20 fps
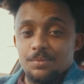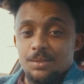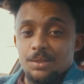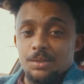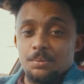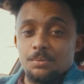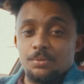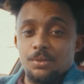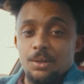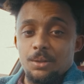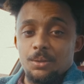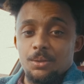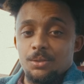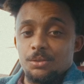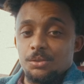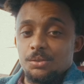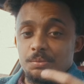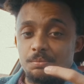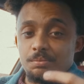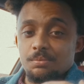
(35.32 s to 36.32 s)
some
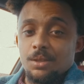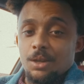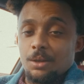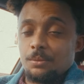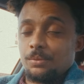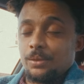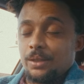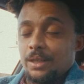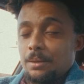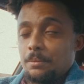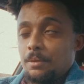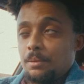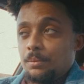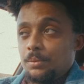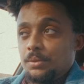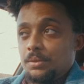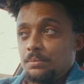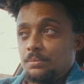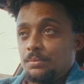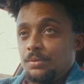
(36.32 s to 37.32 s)
photos, hopefully come up
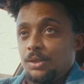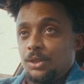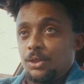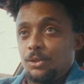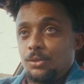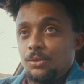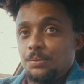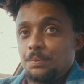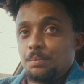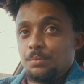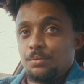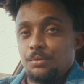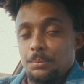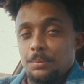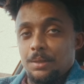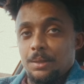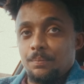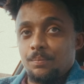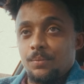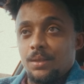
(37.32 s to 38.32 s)
with something good from
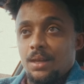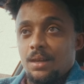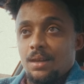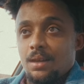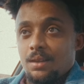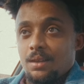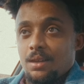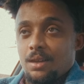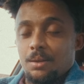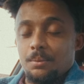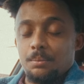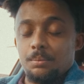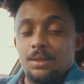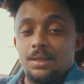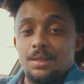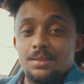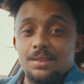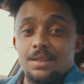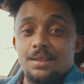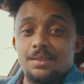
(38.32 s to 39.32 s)
it. In
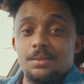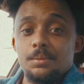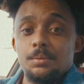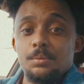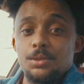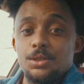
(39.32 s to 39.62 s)
this case, I'm going